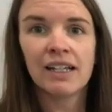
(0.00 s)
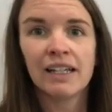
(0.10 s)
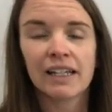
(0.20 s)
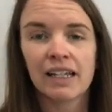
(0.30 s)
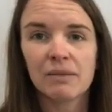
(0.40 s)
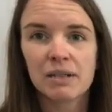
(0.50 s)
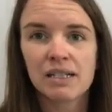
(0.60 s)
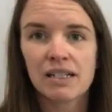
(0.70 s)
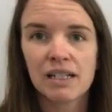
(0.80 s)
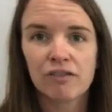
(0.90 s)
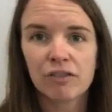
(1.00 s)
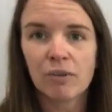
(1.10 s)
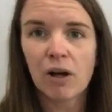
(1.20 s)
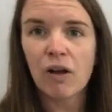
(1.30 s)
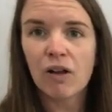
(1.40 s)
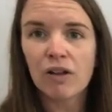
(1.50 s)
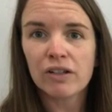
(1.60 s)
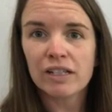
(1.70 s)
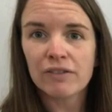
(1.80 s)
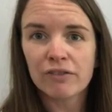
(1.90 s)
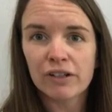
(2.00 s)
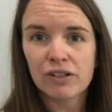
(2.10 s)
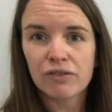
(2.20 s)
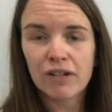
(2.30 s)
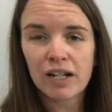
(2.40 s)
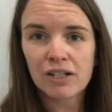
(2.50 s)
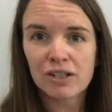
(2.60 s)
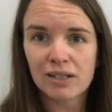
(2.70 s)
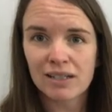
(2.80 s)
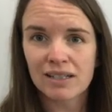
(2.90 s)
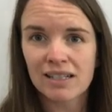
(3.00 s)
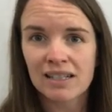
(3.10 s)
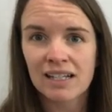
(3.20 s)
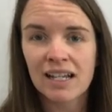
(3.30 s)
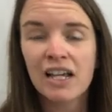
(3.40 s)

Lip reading: can be seen from all different directions.